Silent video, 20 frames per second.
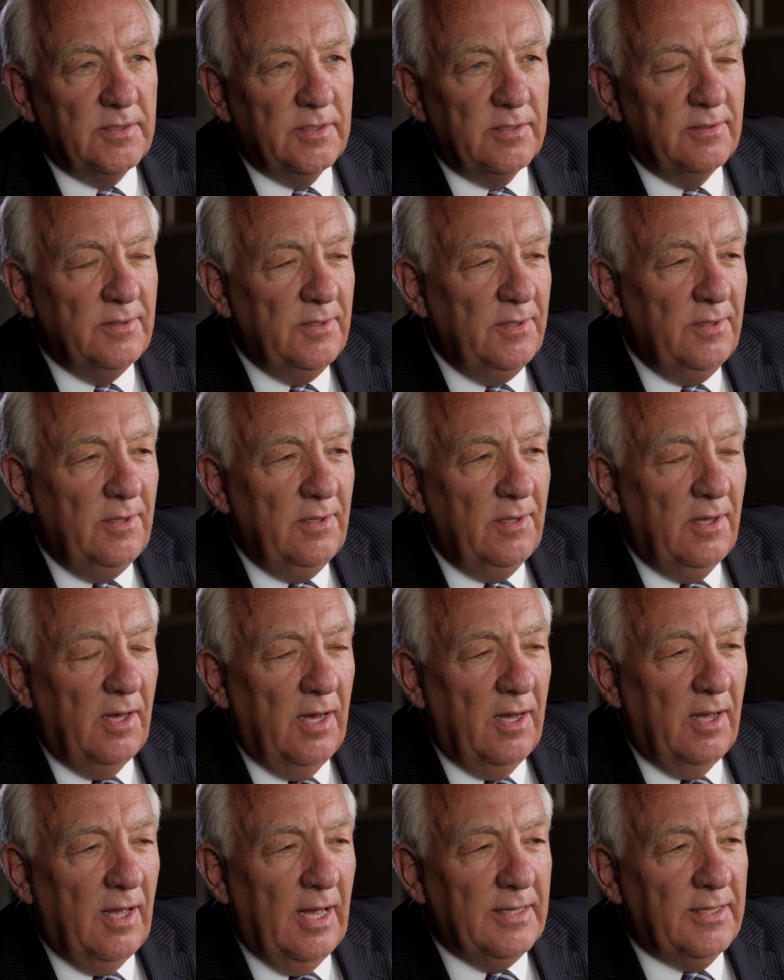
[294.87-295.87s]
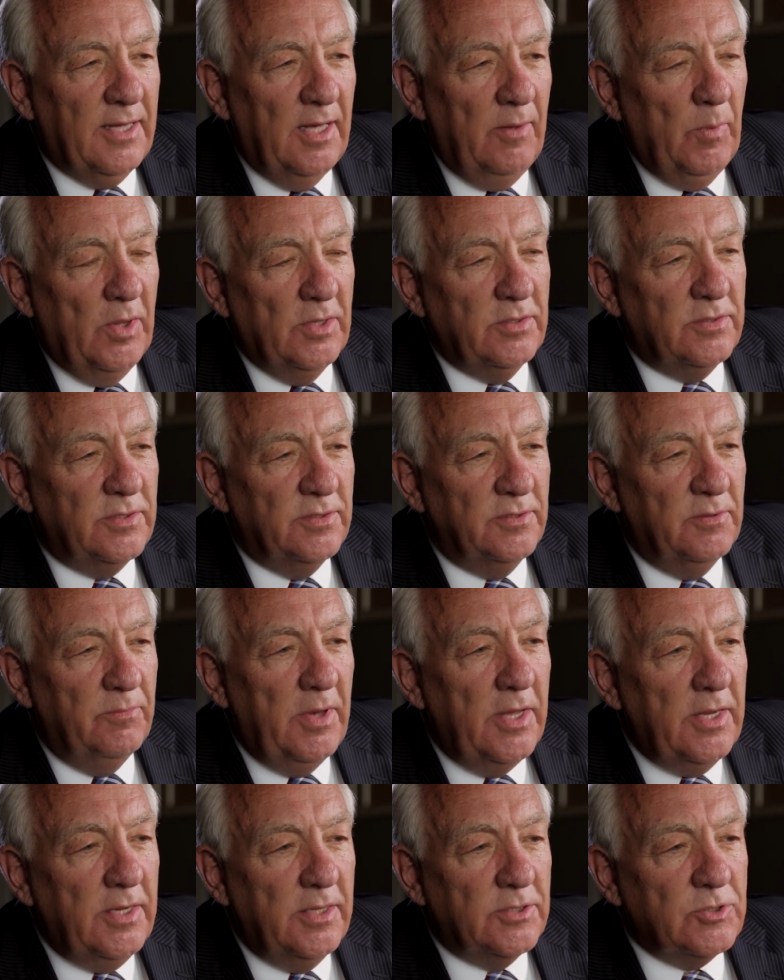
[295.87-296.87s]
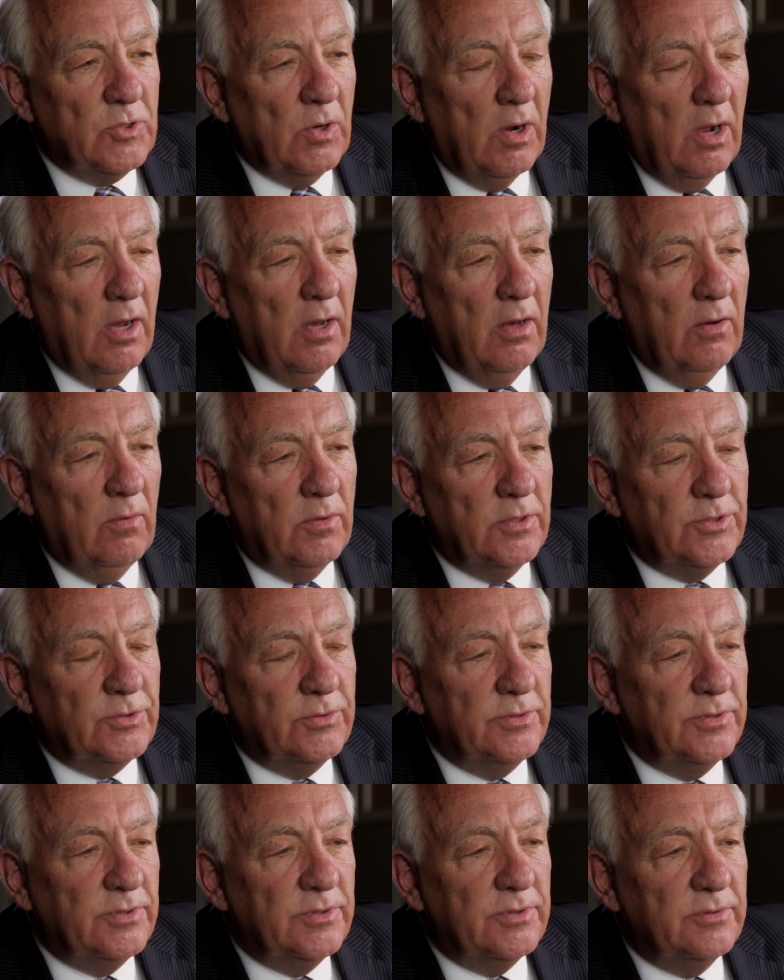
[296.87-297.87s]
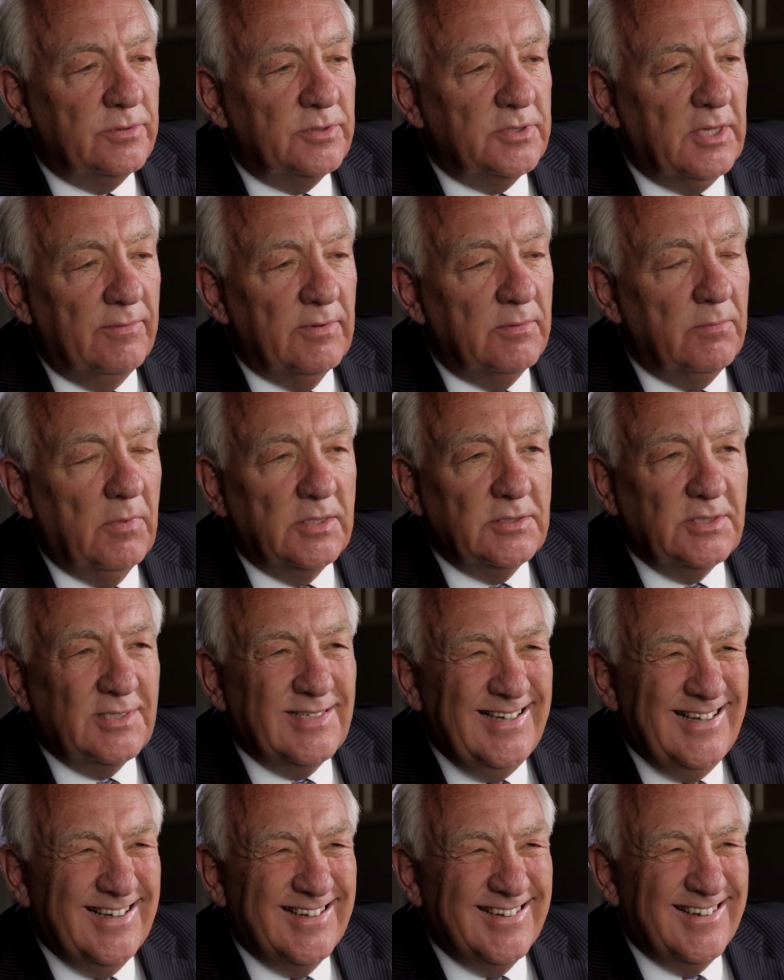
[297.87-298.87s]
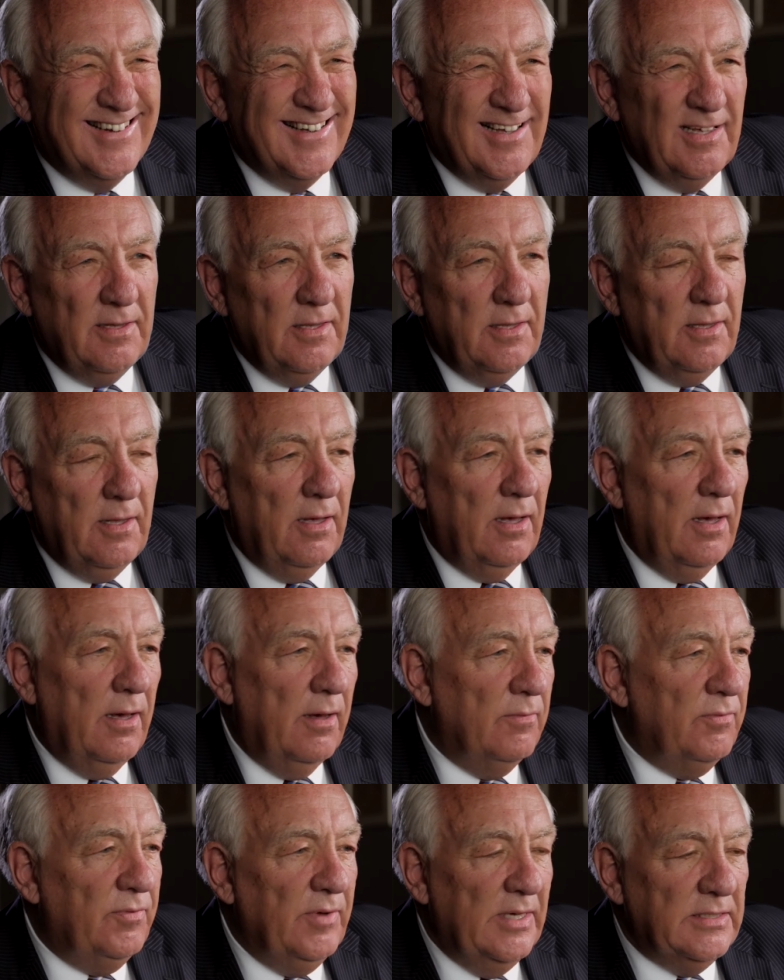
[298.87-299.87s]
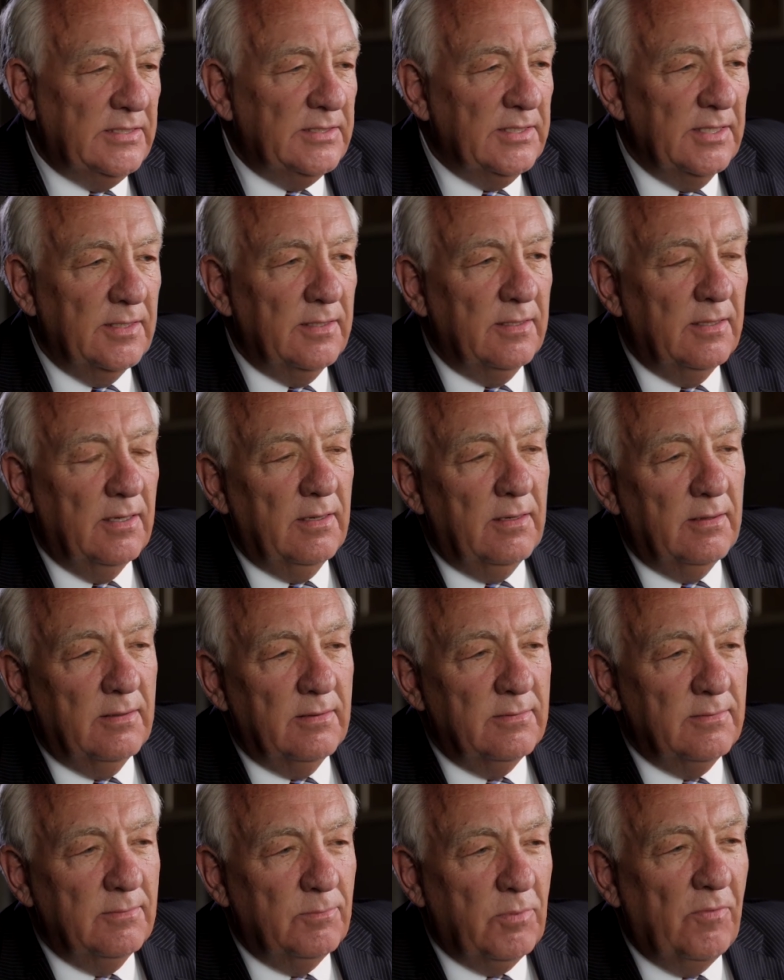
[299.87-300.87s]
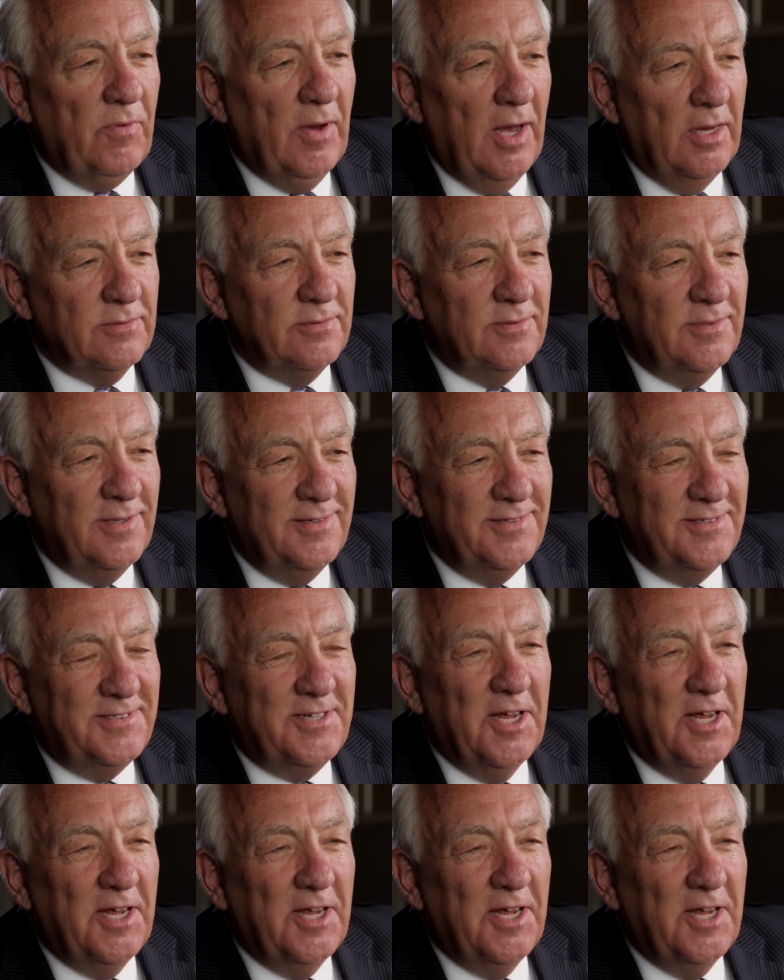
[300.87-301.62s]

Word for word: Uh, I came into the media trial, which was seven months in, uh, facing a profound